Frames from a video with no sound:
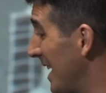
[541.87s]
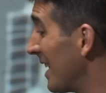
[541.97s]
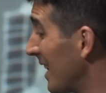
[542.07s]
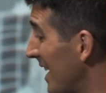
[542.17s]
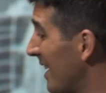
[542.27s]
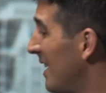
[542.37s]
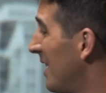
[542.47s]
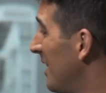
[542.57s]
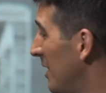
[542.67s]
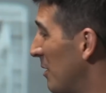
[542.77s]
data lake,
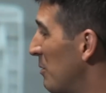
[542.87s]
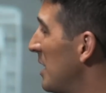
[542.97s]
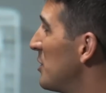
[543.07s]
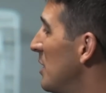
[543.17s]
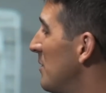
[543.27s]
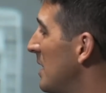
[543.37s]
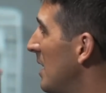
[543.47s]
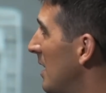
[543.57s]
you know Redshift,